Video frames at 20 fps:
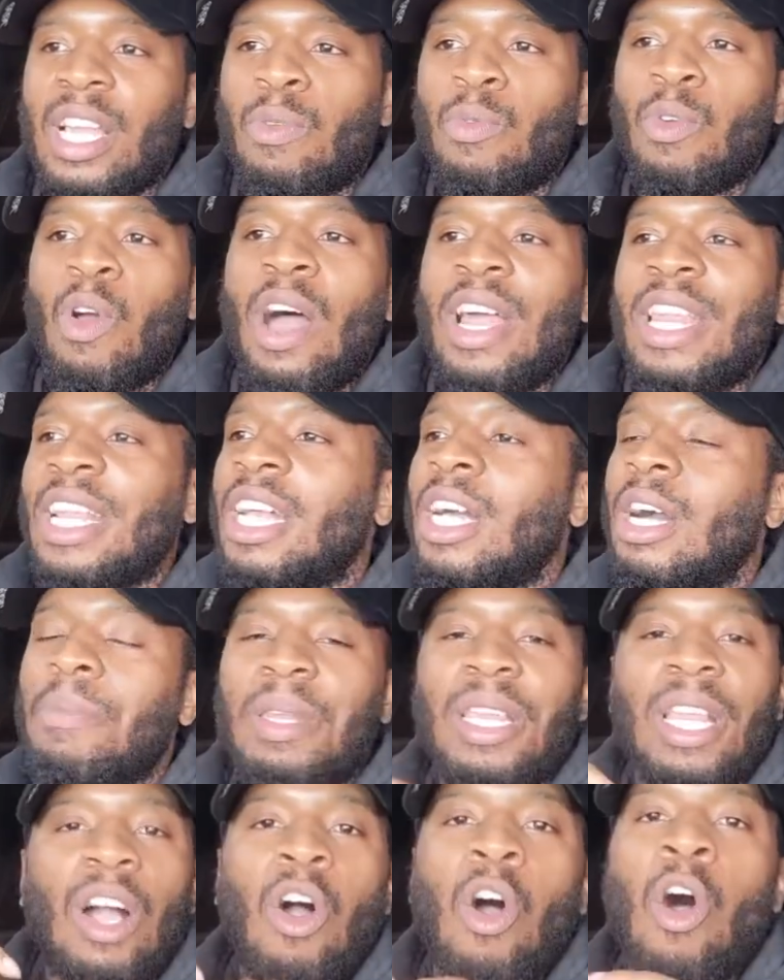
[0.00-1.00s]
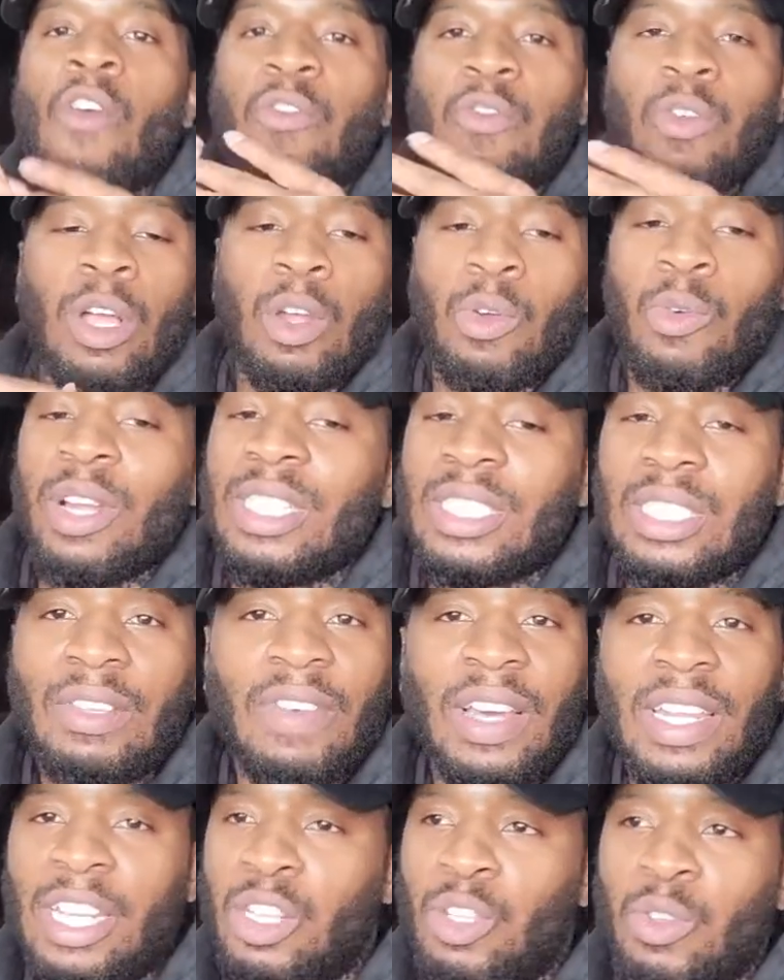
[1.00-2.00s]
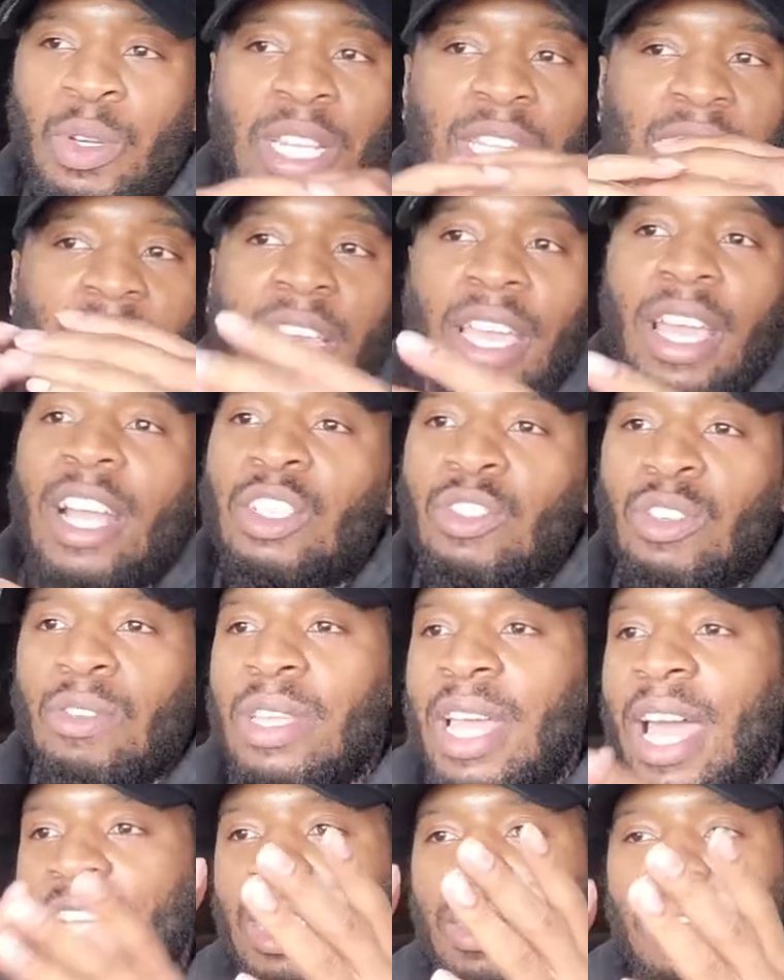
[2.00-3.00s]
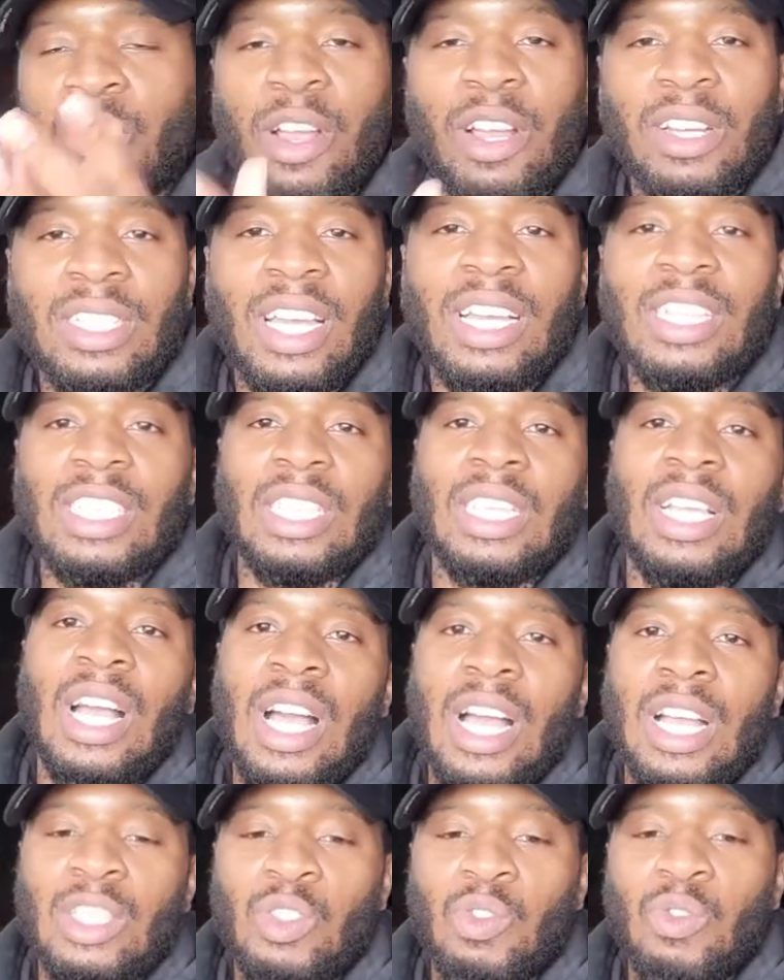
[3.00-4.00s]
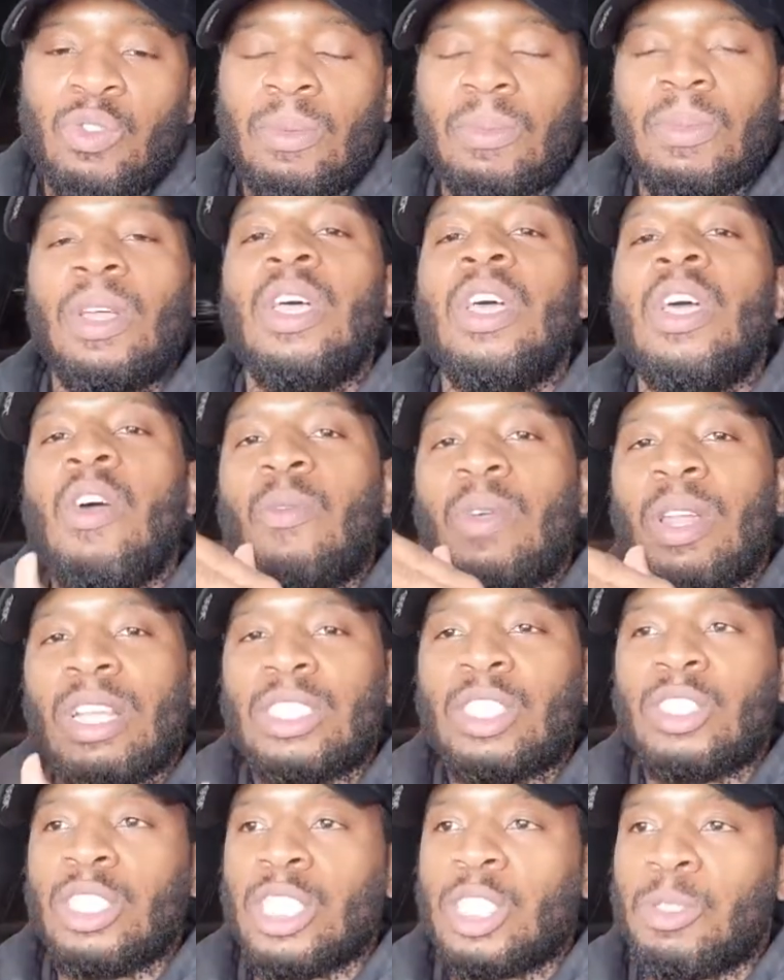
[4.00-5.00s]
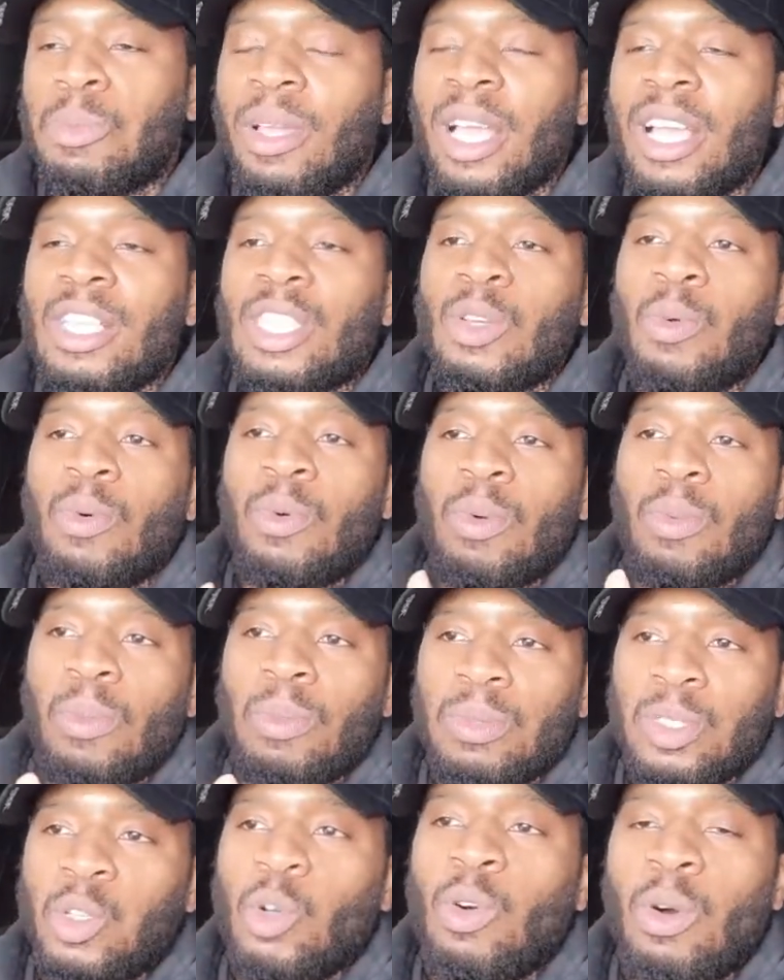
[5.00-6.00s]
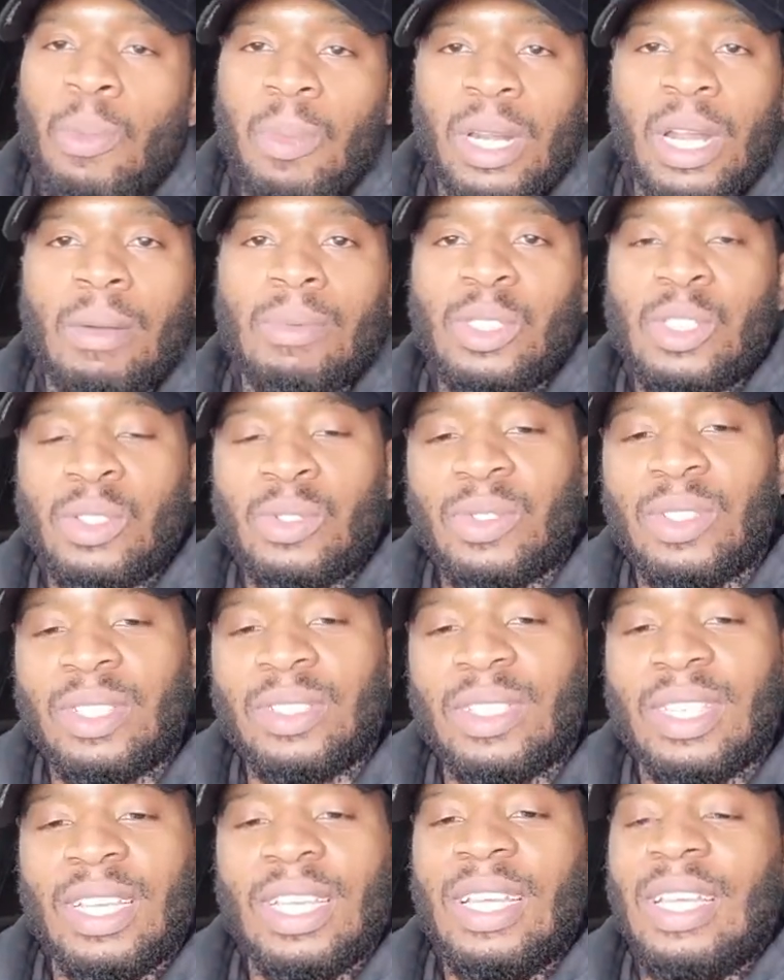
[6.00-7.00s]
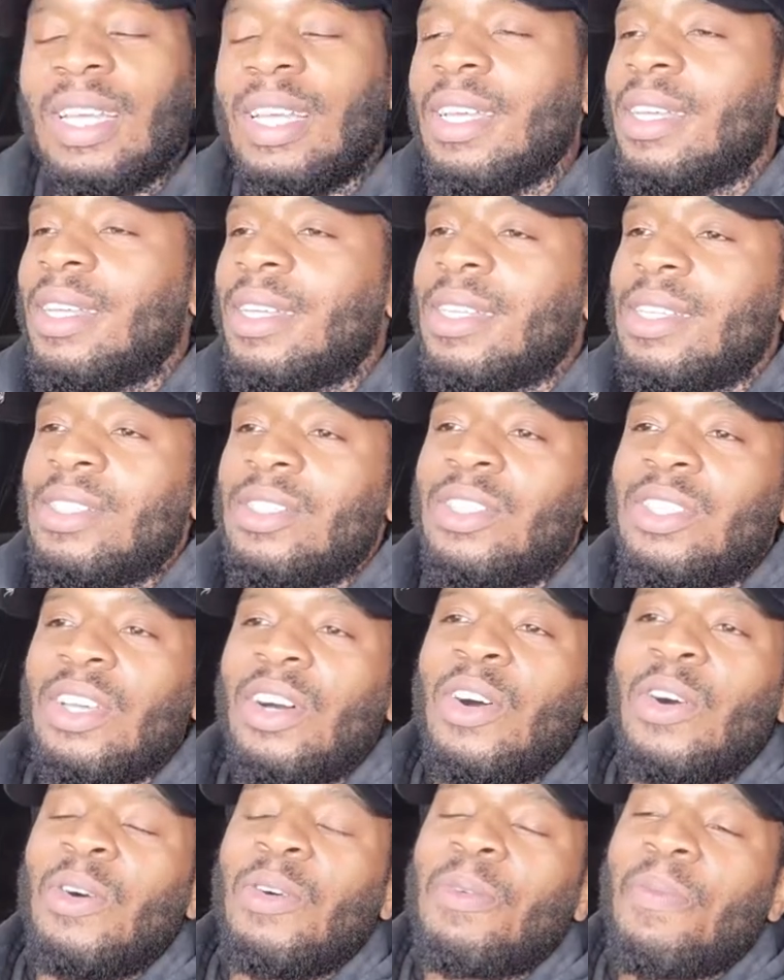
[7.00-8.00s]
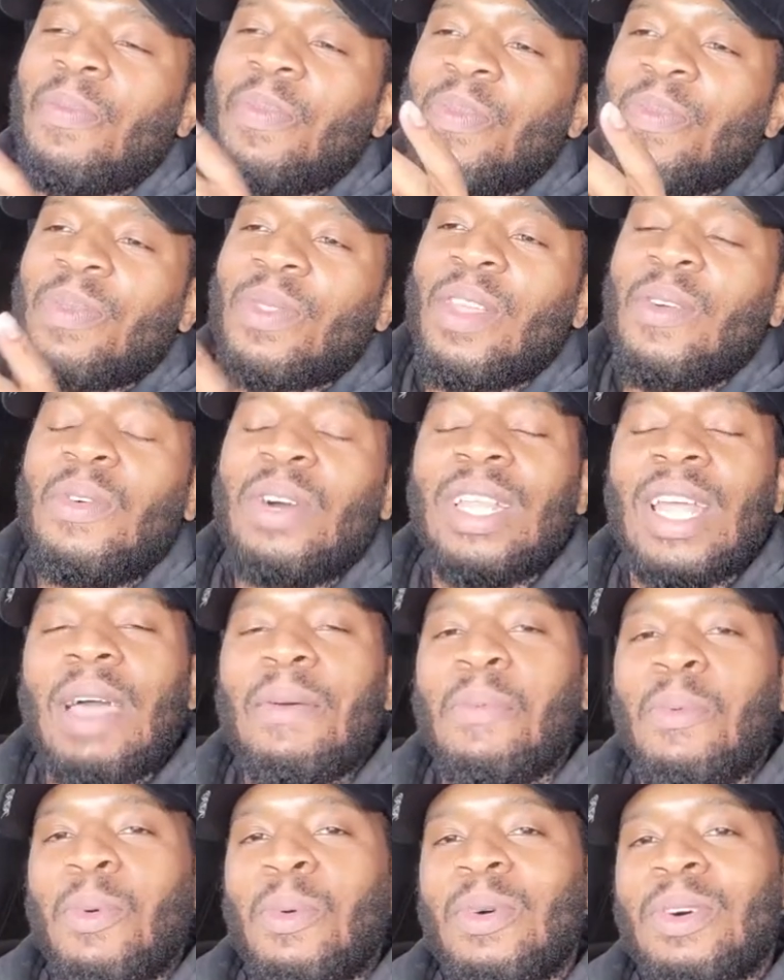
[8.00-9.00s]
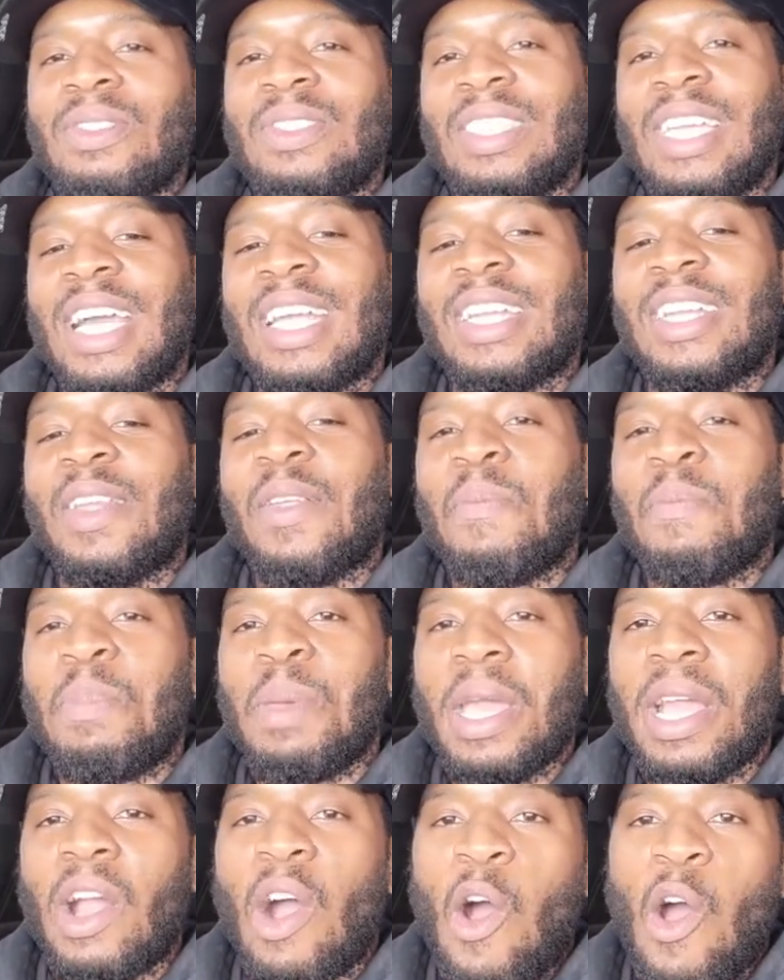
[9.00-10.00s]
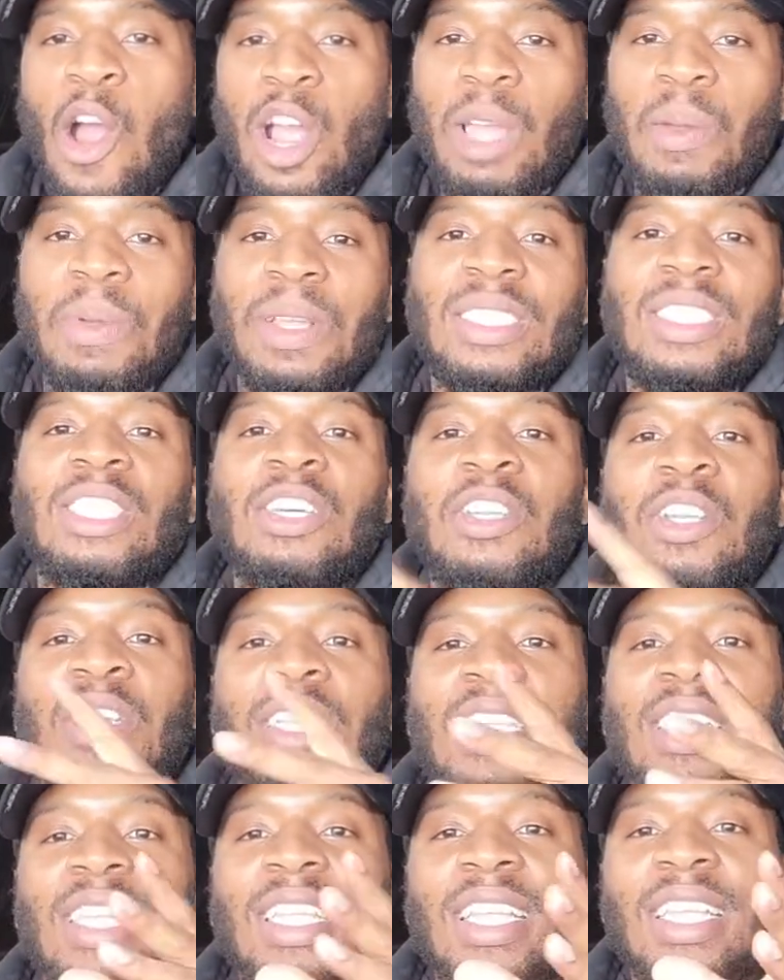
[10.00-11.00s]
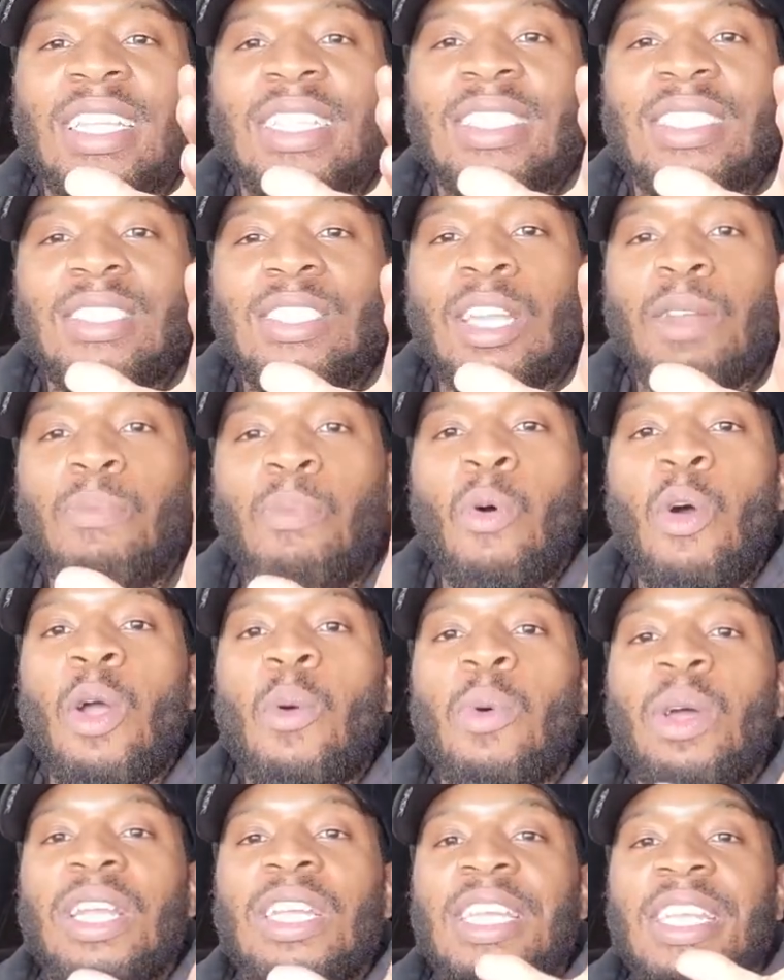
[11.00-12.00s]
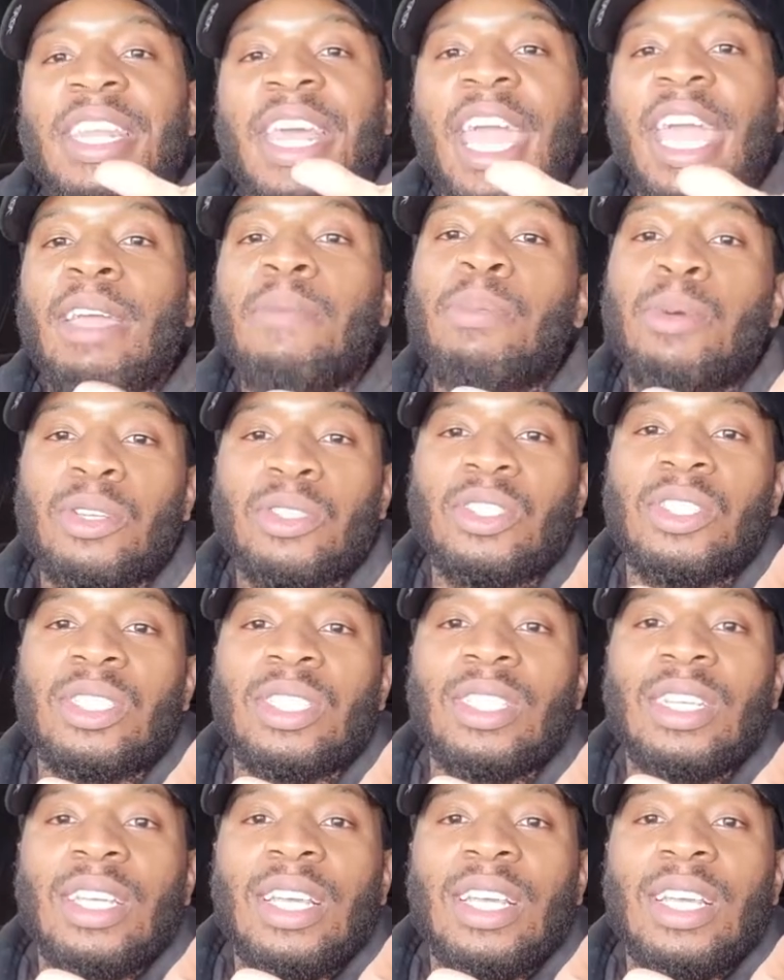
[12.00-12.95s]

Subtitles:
wrong. I didn't come in off aggressive. I didn't do anything extra. I was actually very nice and kind to him. But I explained to him what I was doing. So what happened was we got in a big argument to the point where the neighbors